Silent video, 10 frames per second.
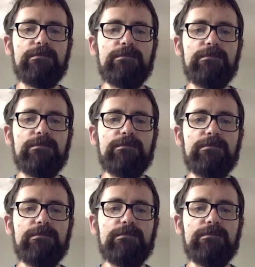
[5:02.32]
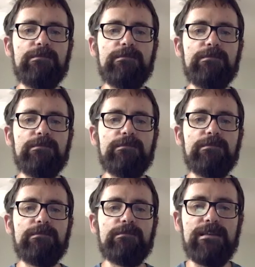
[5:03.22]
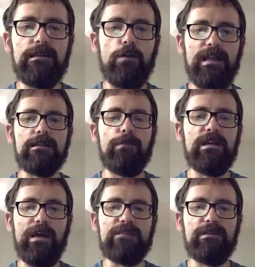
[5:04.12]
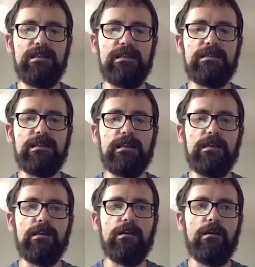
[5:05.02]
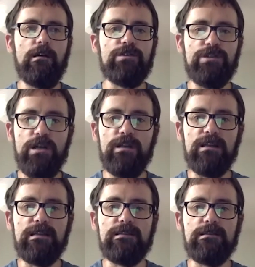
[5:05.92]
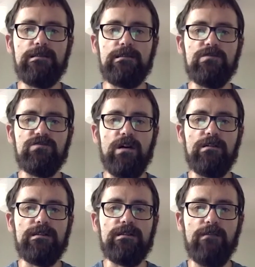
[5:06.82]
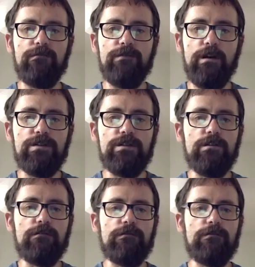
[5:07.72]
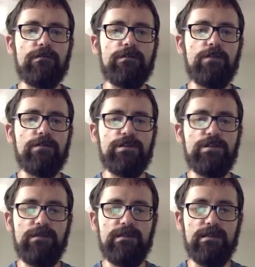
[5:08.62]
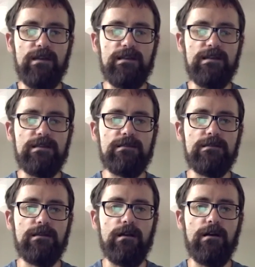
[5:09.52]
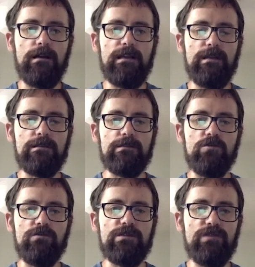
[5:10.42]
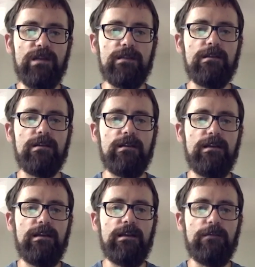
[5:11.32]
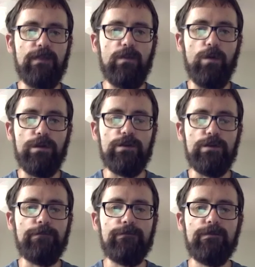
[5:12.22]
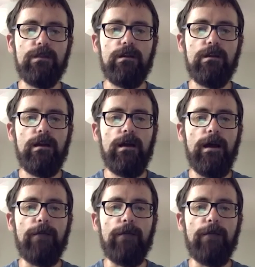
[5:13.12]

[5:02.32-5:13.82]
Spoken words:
to be messy and complicated, but it will always be easy for journalists to run some version of those stupid scientists can't keep their story straight if they want to.